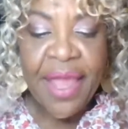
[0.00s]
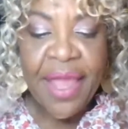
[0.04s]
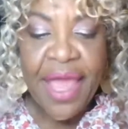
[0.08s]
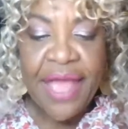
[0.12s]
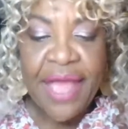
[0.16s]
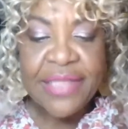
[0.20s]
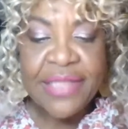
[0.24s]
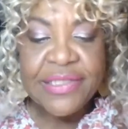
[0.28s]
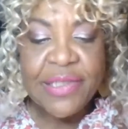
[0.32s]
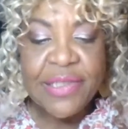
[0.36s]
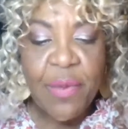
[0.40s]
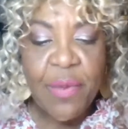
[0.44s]

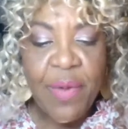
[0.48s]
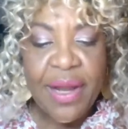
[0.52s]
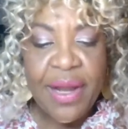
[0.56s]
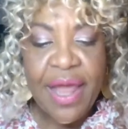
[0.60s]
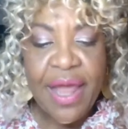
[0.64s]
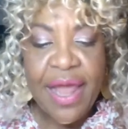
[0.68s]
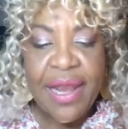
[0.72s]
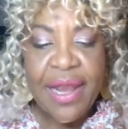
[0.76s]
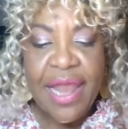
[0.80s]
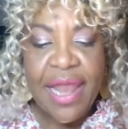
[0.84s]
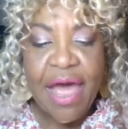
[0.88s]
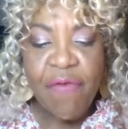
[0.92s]
And so, what
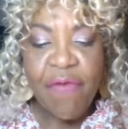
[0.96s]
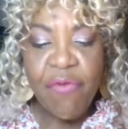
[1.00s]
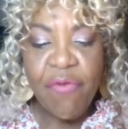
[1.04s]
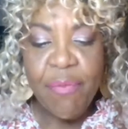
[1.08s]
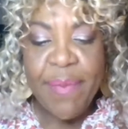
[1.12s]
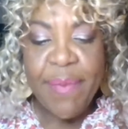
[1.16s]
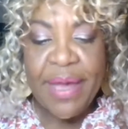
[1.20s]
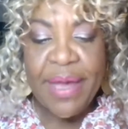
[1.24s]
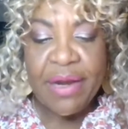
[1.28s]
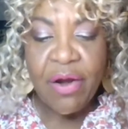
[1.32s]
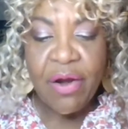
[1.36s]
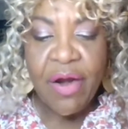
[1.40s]
I love
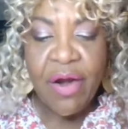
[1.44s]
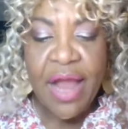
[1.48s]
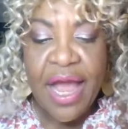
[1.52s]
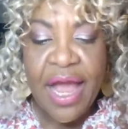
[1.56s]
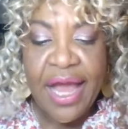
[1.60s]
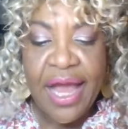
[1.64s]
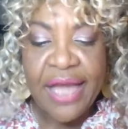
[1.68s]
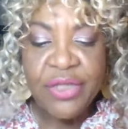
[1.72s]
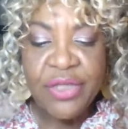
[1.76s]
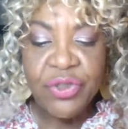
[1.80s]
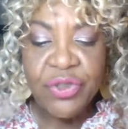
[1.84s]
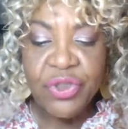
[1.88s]
about our
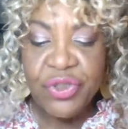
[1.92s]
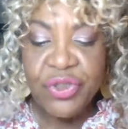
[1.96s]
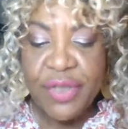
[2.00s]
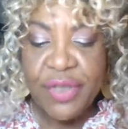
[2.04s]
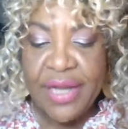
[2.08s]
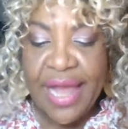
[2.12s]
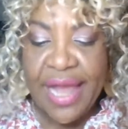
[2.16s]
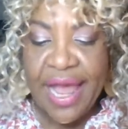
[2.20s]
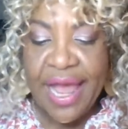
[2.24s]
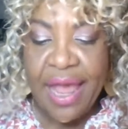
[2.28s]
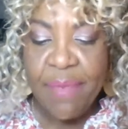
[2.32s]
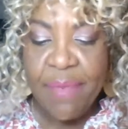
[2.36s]

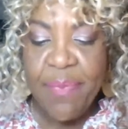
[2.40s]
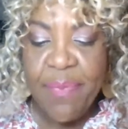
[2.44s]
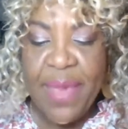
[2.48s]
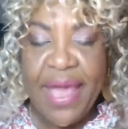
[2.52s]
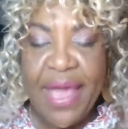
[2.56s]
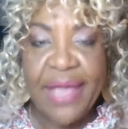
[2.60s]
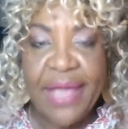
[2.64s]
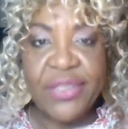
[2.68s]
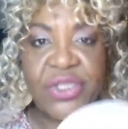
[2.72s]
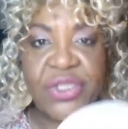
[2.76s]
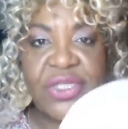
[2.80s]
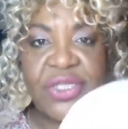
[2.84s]
hydrogel eye
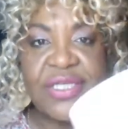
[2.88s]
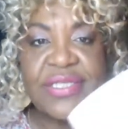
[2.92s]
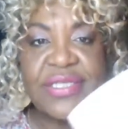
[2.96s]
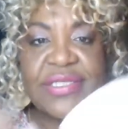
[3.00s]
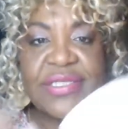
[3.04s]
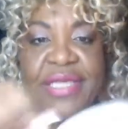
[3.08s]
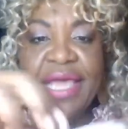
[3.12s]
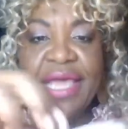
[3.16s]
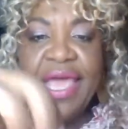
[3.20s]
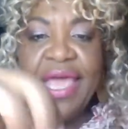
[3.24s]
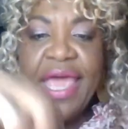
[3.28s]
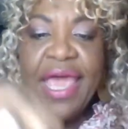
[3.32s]

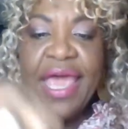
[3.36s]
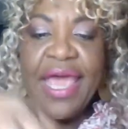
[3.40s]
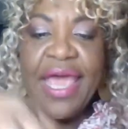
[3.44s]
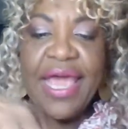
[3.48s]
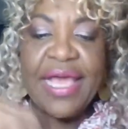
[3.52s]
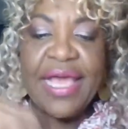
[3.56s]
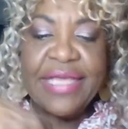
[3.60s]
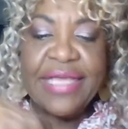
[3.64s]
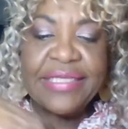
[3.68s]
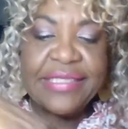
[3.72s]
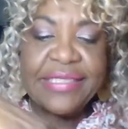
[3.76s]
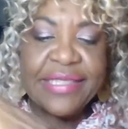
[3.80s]
patches
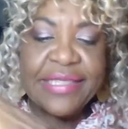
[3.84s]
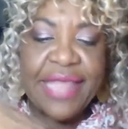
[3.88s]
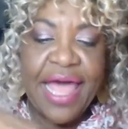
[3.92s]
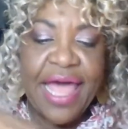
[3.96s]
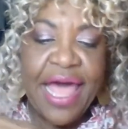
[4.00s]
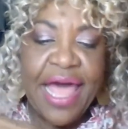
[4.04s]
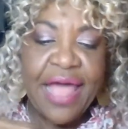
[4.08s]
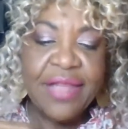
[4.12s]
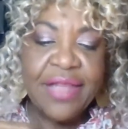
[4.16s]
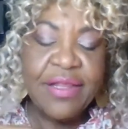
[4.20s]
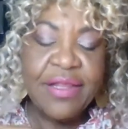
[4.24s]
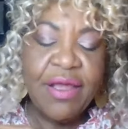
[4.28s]
is
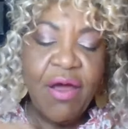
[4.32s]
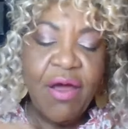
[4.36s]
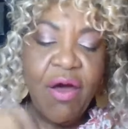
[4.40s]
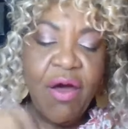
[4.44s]
that,